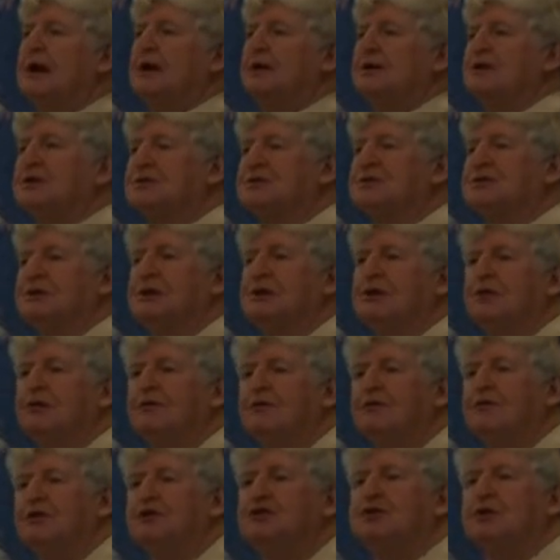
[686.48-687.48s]
to see your
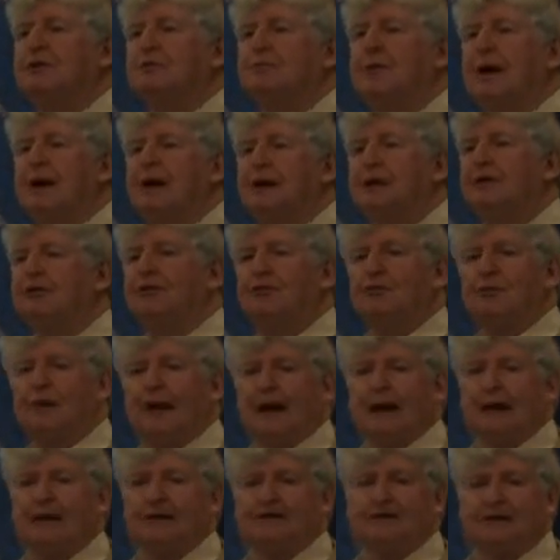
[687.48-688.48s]
vision made into
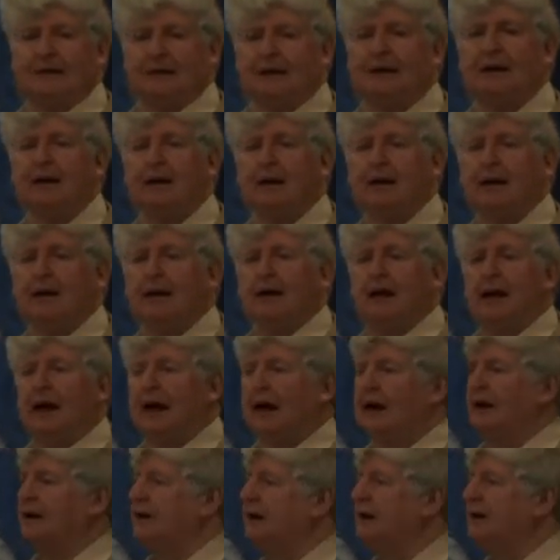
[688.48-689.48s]
reality."
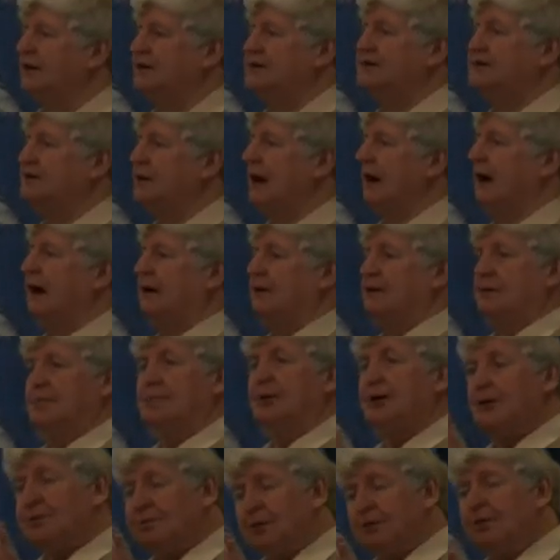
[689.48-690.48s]
And I need to say, the
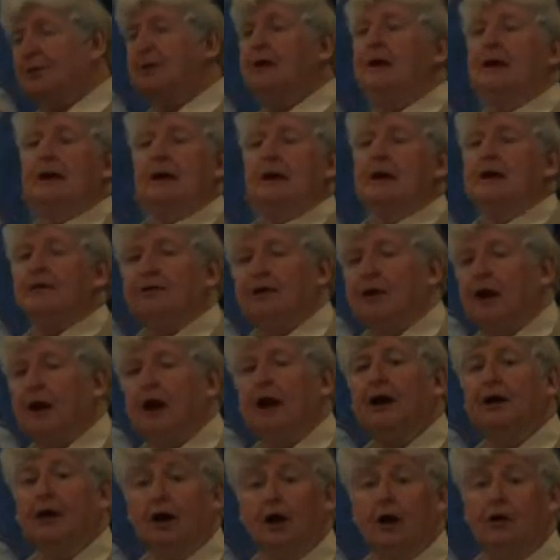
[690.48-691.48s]
people that
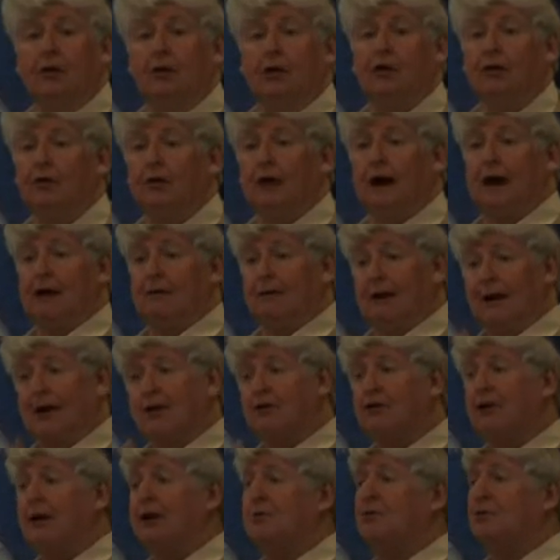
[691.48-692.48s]
I know who are
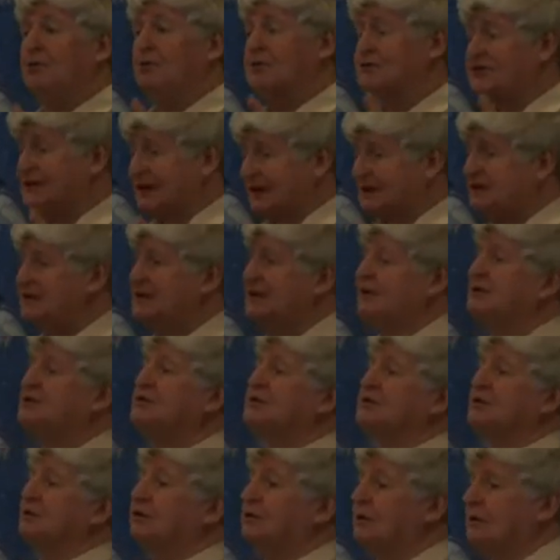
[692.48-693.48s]
incredible success
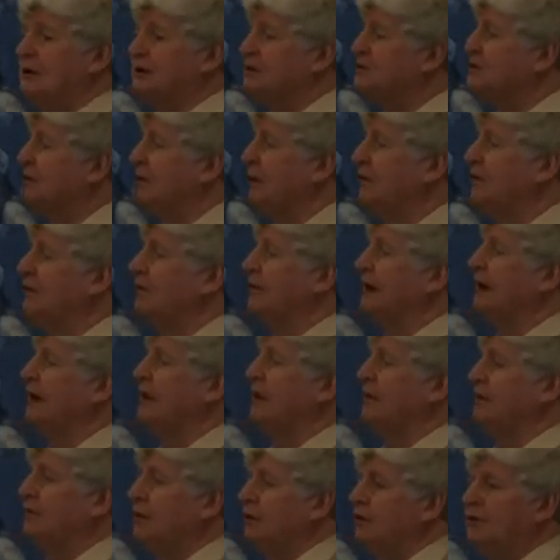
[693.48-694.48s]
stories, whether in
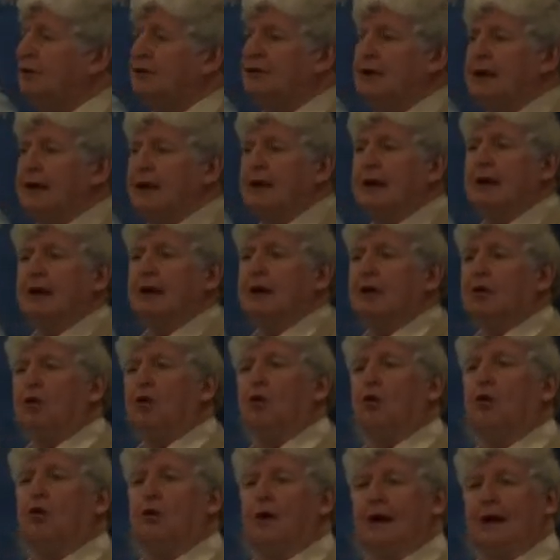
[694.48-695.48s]
community
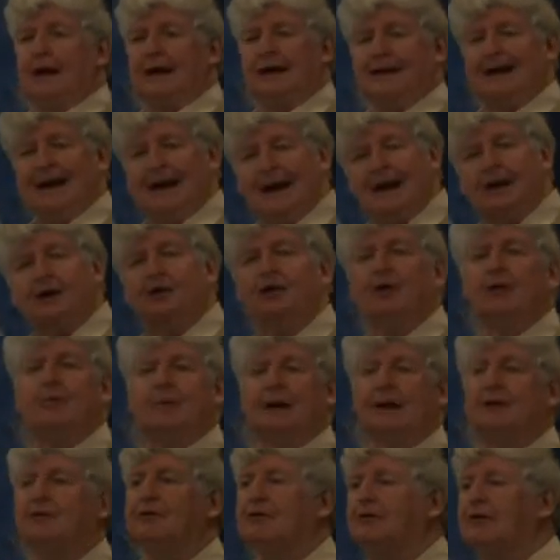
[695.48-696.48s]
or in
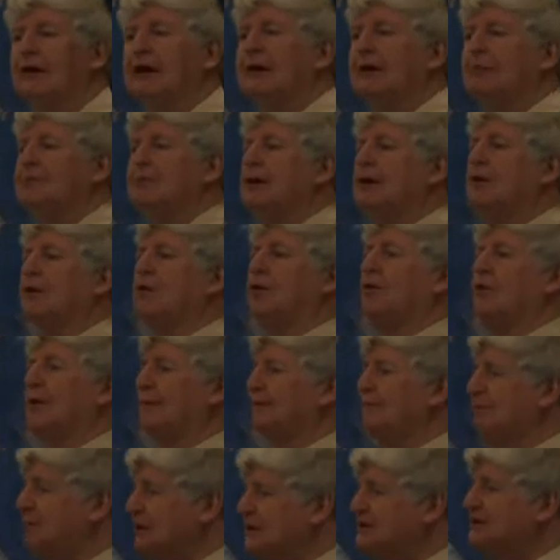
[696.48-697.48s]
economic development or
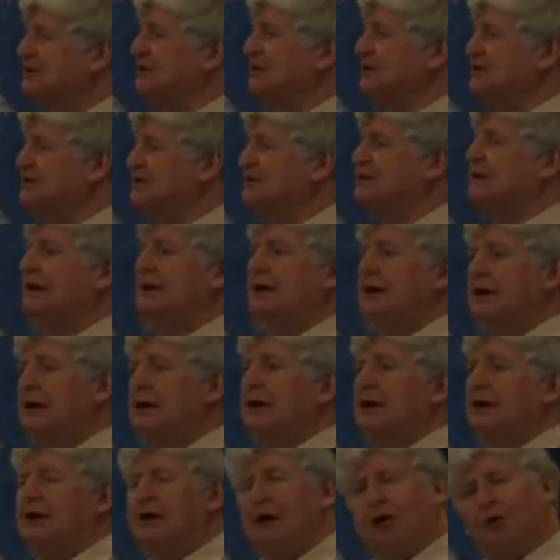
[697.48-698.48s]
in business,
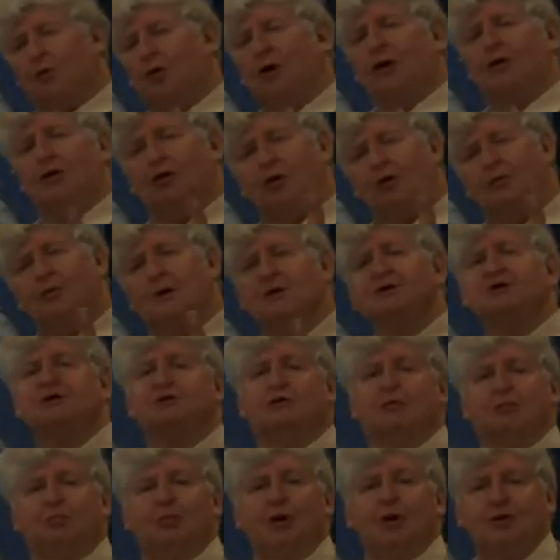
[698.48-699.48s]
you know what, almost
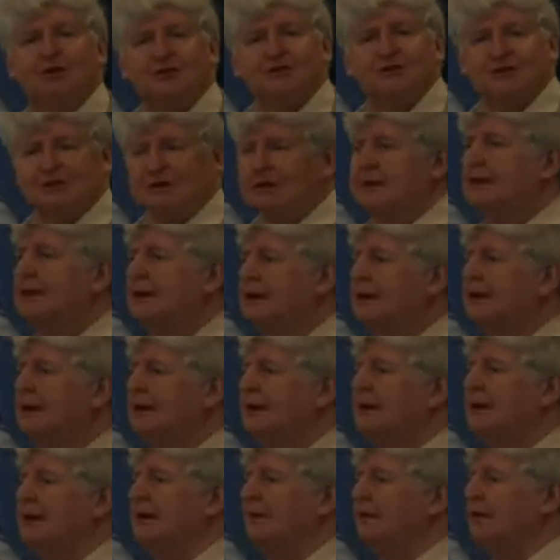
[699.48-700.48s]
to a person,
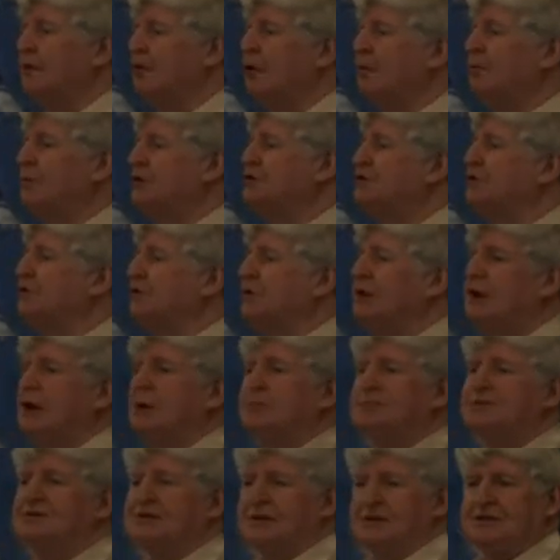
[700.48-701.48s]
they're opportunity
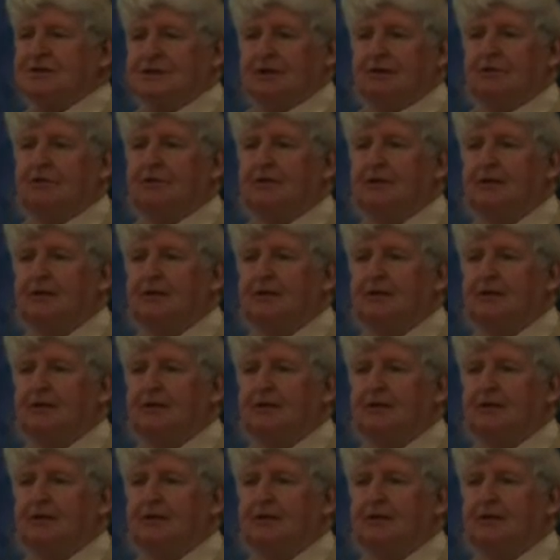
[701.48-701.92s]
obsessive.